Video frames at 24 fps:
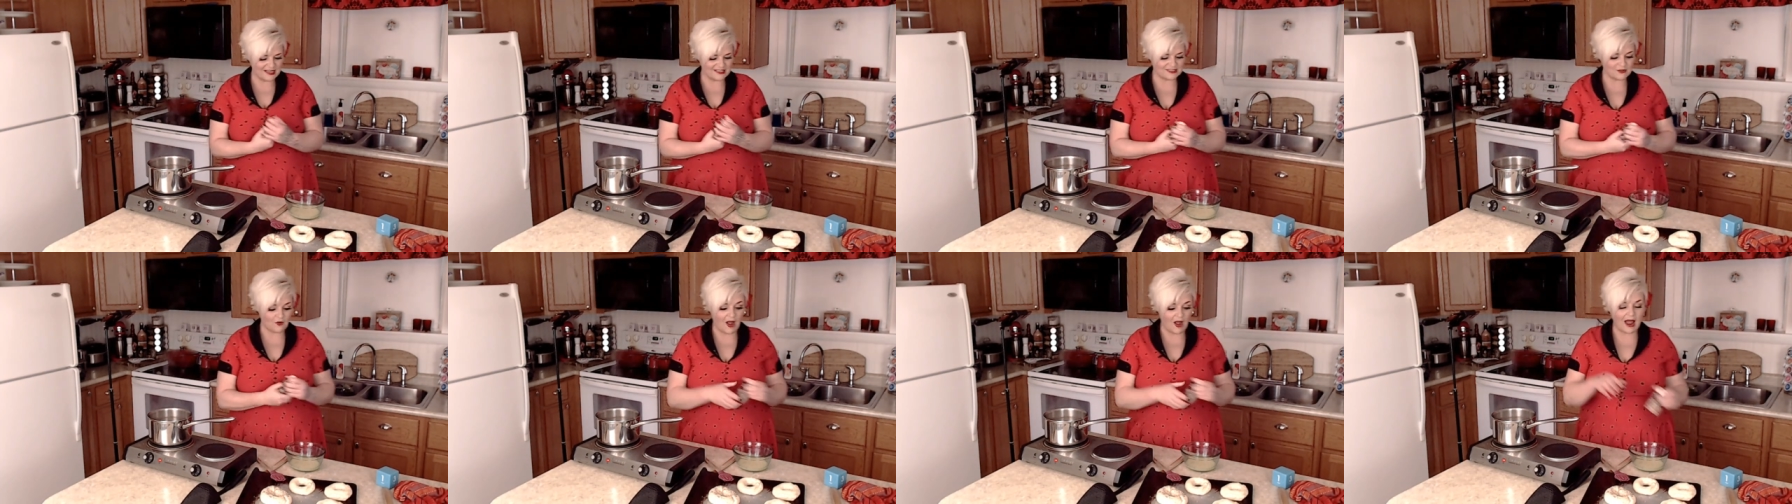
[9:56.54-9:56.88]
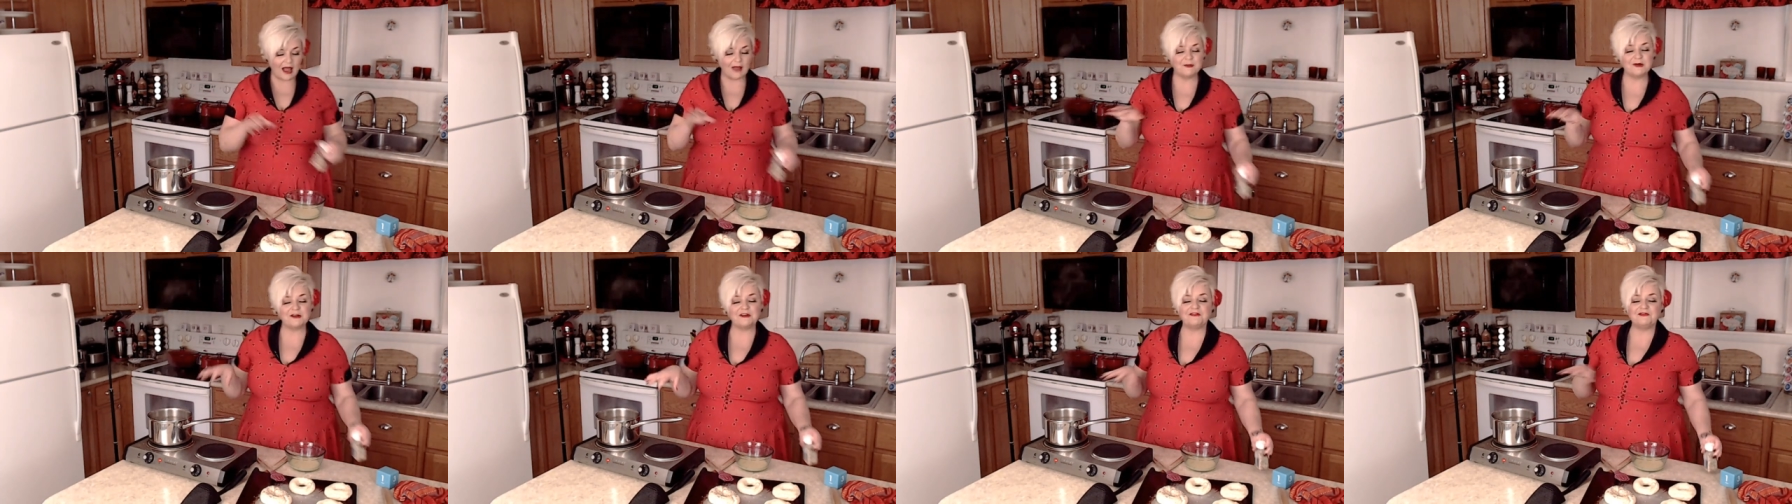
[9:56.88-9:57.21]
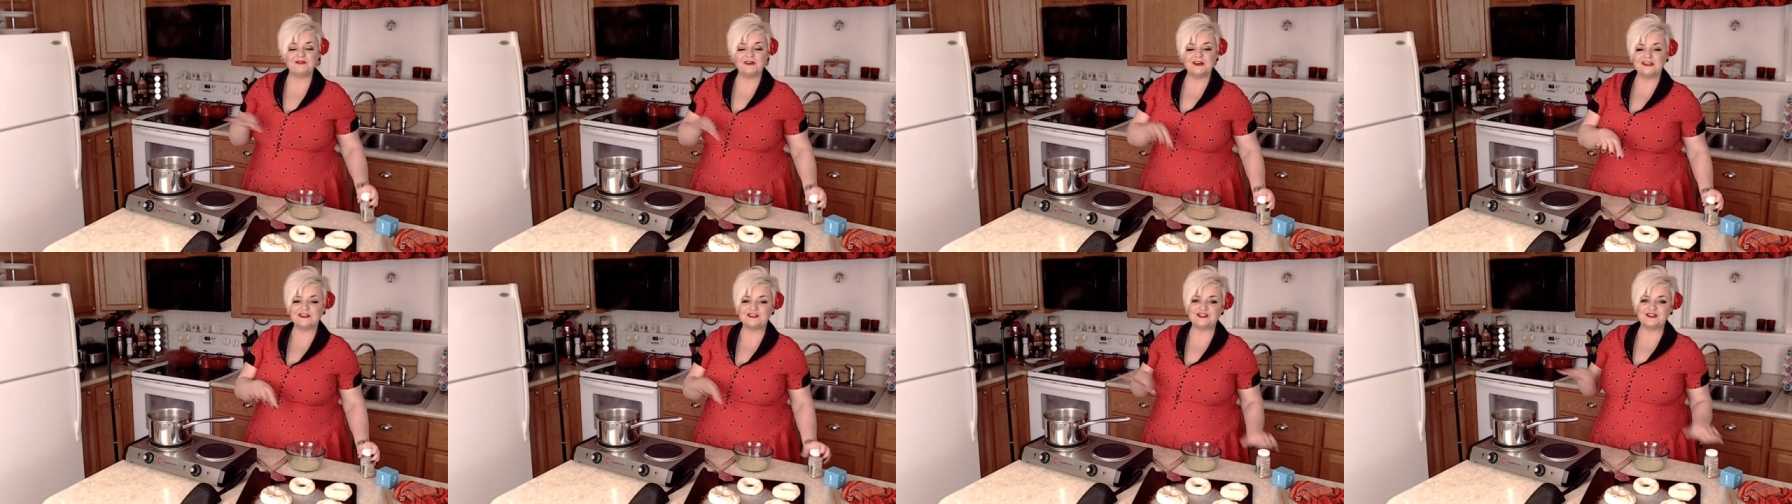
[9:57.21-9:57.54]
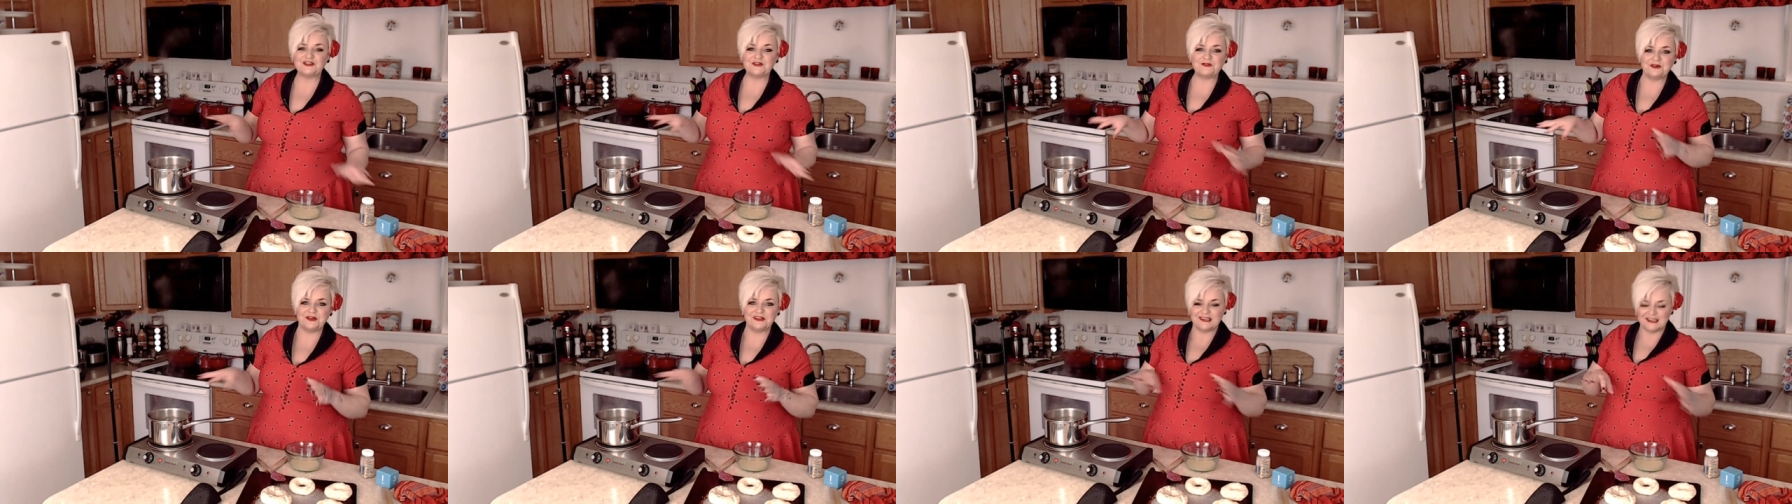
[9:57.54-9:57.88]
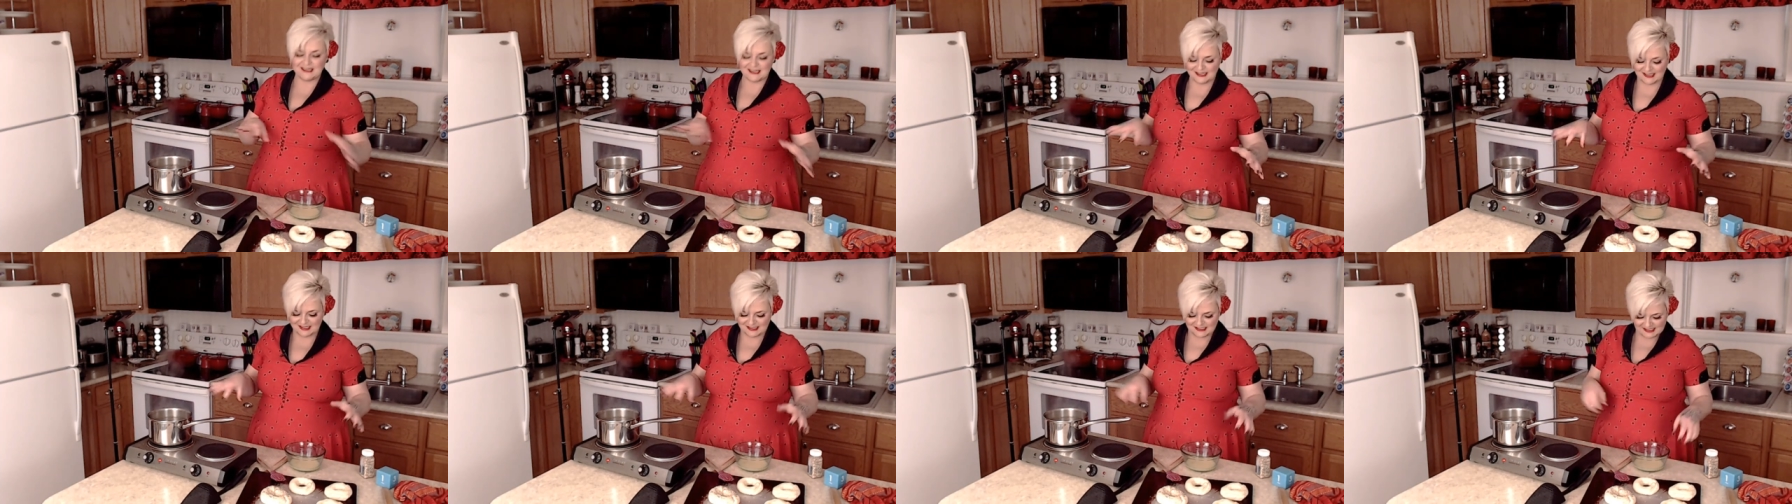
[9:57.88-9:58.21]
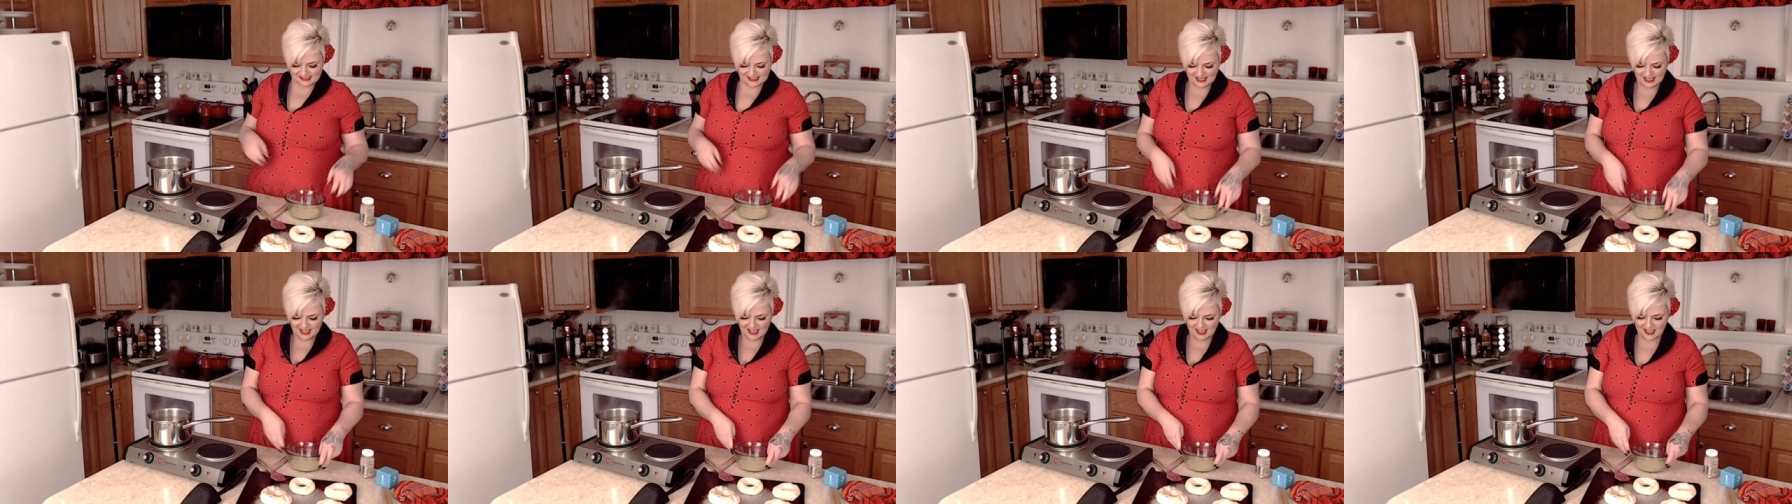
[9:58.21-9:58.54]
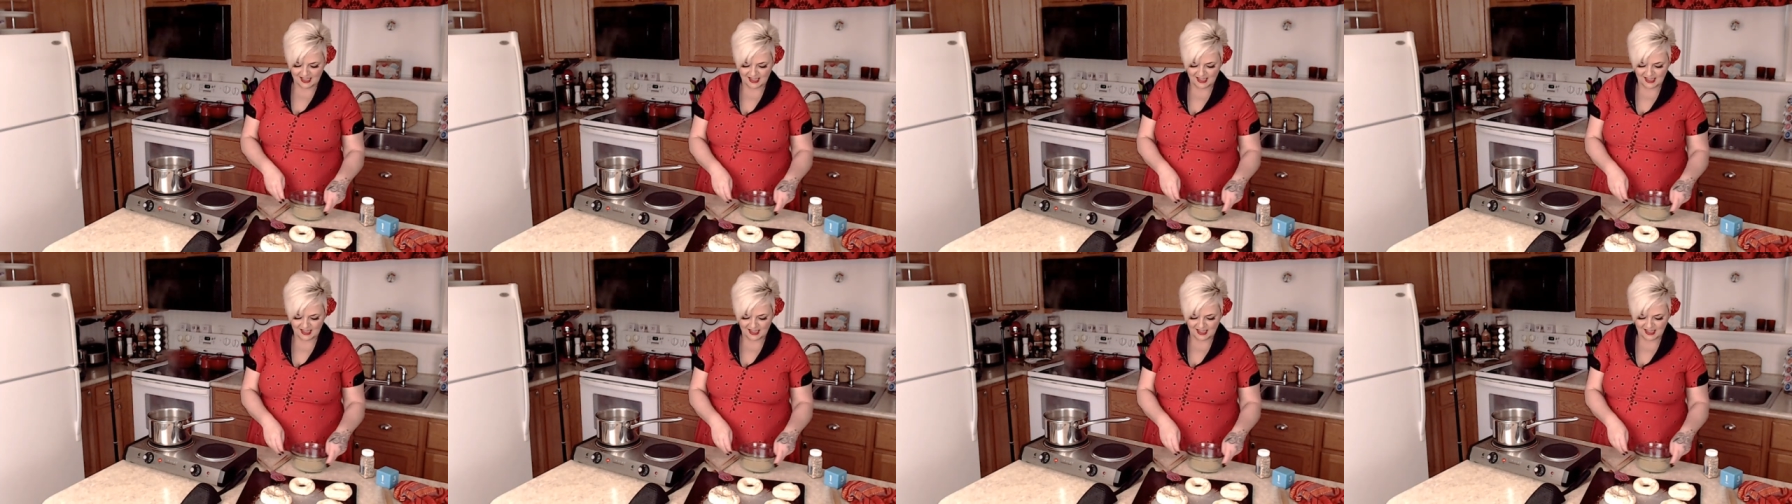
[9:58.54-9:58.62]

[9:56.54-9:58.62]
okay, so I'm going to finish doing these